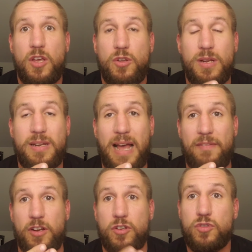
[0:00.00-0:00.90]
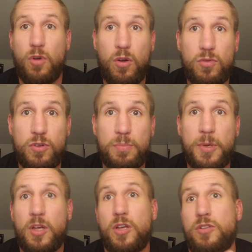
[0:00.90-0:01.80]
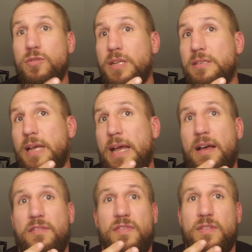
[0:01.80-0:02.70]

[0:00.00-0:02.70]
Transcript: You need to have a control group. You need to have,